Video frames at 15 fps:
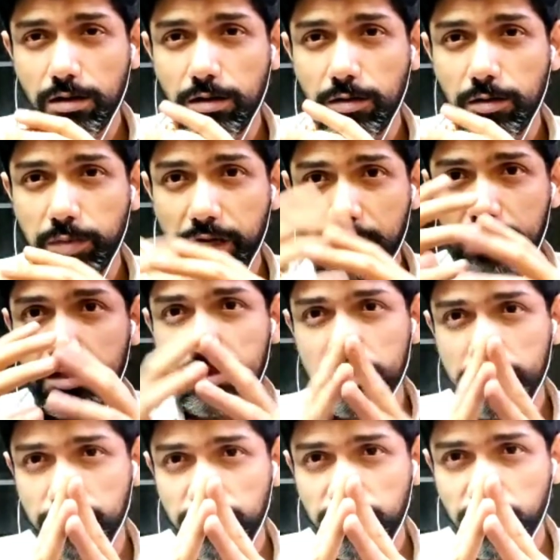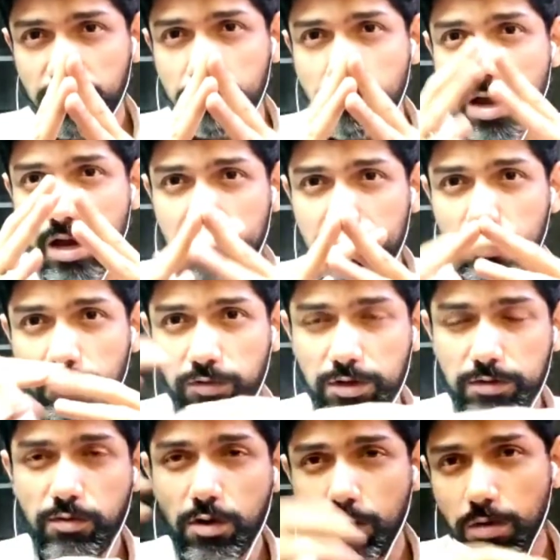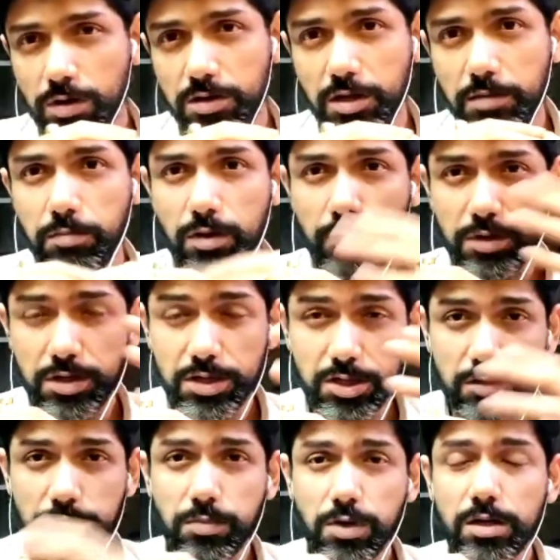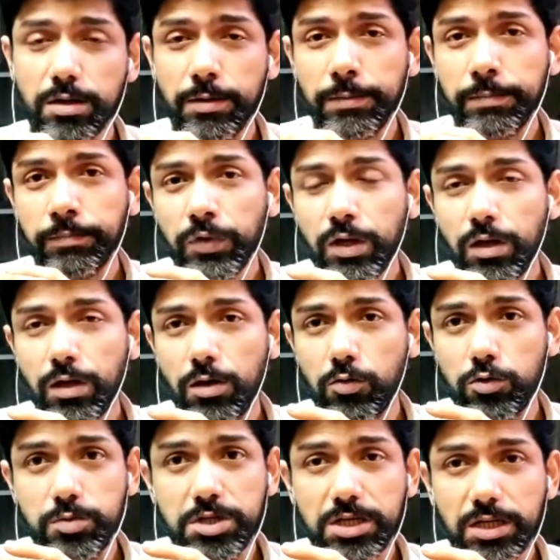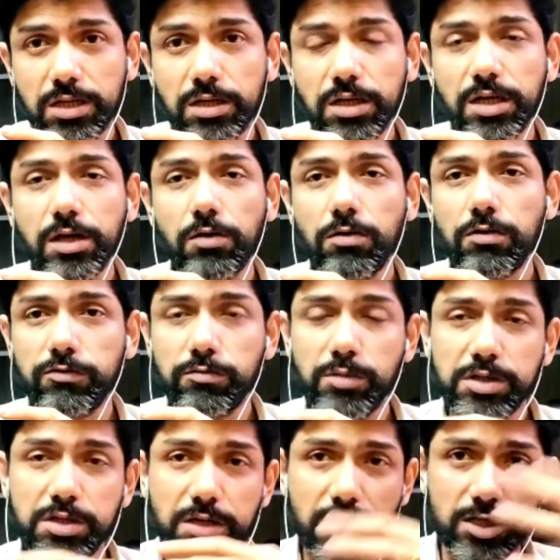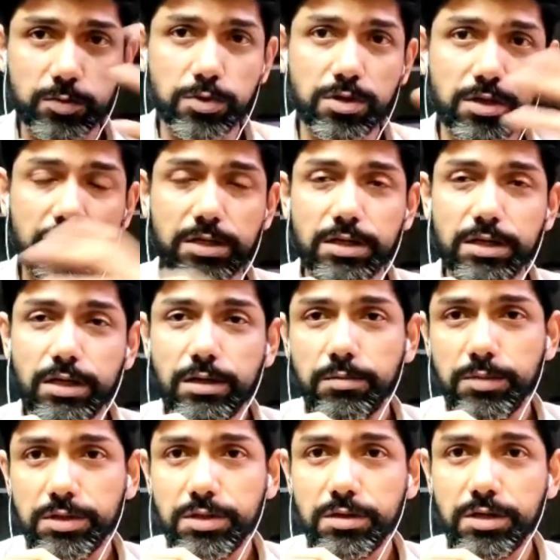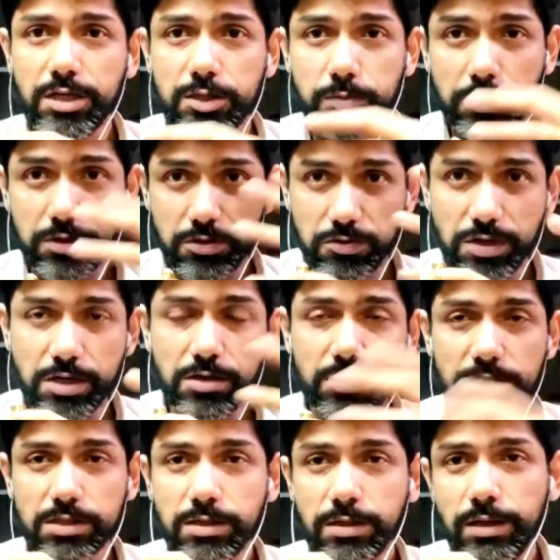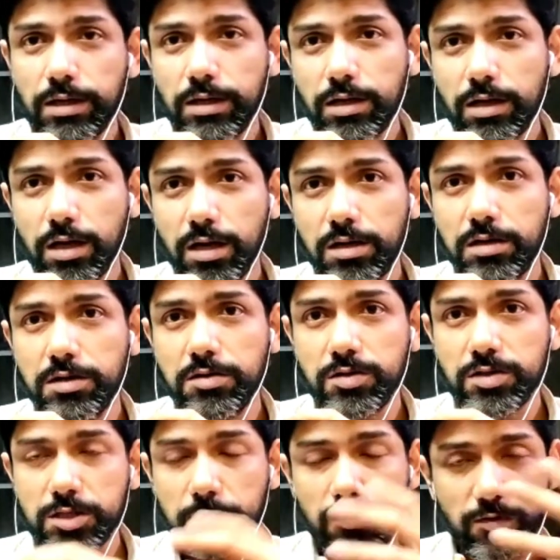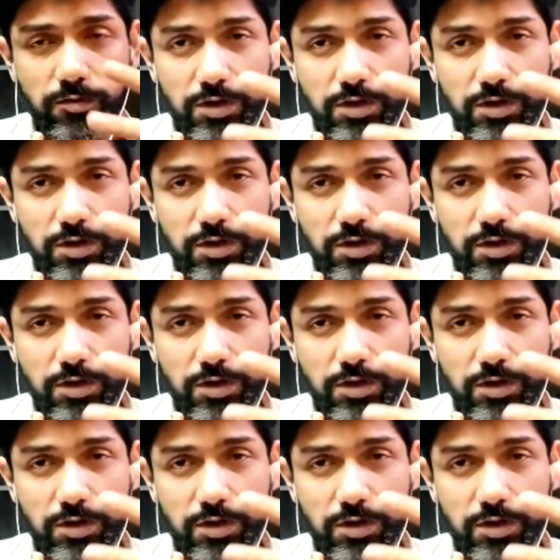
Mechanism feedback to feed forward the implementation part would be taken care of by the expert trainers and industry